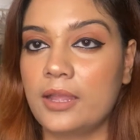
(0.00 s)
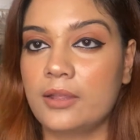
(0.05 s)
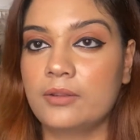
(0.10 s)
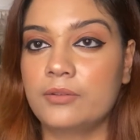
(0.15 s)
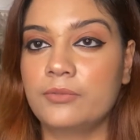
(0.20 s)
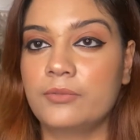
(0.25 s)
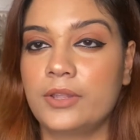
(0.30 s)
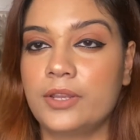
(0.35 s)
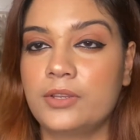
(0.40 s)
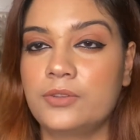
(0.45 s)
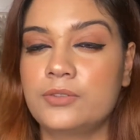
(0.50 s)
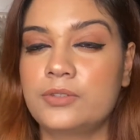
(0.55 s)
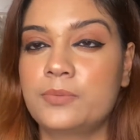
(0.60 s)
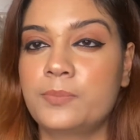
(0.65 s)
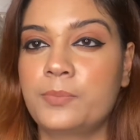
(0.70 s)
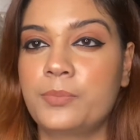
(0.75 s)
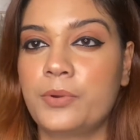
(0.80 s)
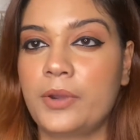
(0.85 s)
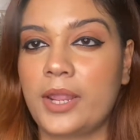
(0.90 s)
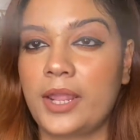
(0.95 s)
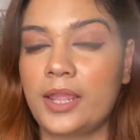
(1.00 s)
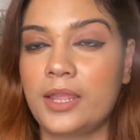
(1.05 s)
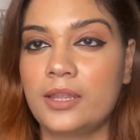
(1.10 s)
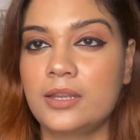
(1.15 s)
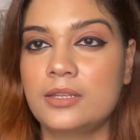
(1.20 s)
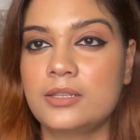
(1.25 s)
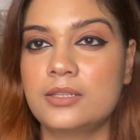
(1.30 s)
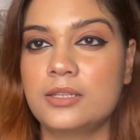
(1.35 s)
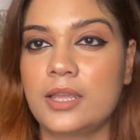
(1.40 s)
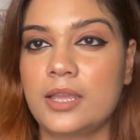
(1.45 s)
when you
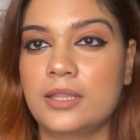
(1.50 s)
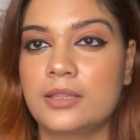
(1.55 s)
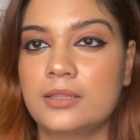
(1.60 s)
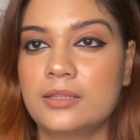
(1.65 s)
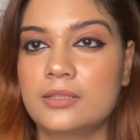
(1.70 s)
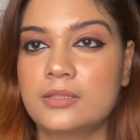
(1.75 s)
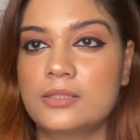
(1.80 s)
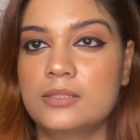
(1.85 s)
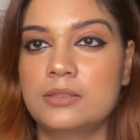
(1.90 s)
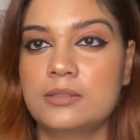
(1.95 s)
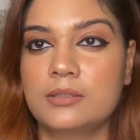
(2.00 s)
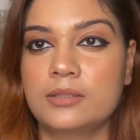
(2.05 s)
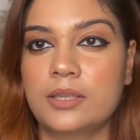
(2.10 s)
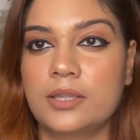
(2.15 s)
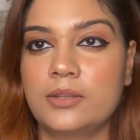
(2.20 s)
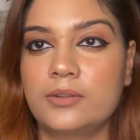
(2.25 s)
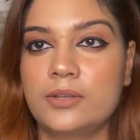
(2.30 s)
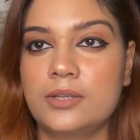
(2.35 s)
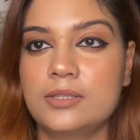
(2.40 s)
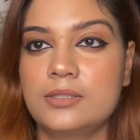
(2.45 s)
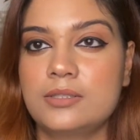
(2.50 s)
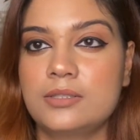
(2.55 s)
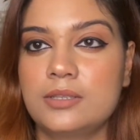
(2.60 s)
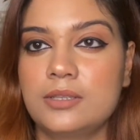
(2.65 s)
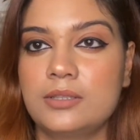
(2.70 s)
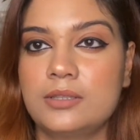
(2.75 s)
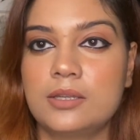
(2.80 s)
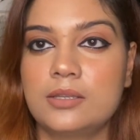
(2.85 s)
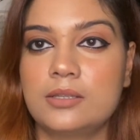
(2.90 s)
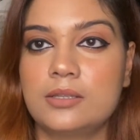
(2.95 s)
spray it. And this, can you guys
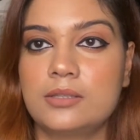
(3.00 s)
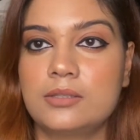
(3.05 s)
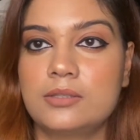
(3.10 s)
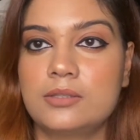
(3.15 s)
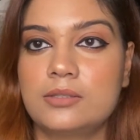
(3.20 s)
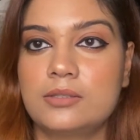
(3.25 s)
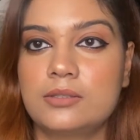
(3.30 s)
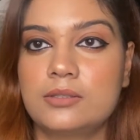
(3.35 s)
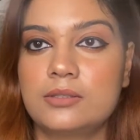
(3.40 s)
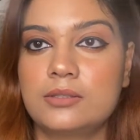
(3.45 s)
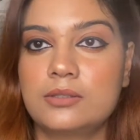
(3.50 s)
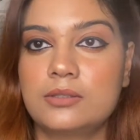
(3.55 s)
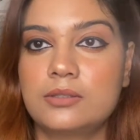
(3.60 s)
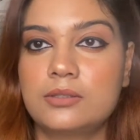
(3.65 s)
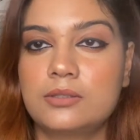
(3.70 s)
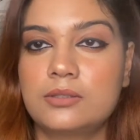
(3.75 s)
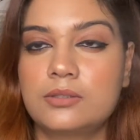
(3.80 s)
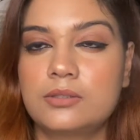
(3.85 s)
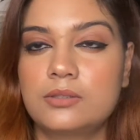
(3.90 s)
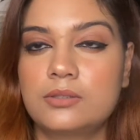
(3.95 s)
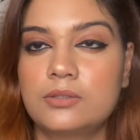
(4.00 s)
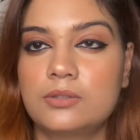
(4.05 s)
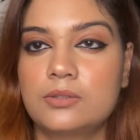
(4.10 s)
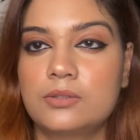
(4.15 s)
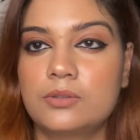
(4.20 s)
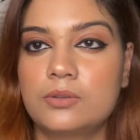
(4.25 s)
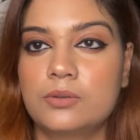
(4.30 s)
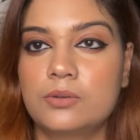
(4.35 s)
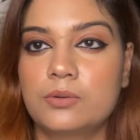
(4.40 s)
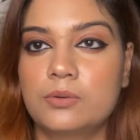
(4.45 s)
see, the spray is so
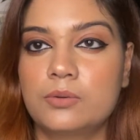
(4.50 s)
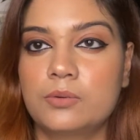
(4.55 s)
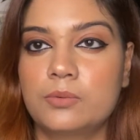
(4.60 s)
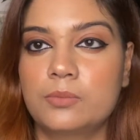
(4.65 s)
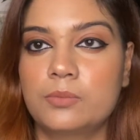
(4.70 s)
brilliant.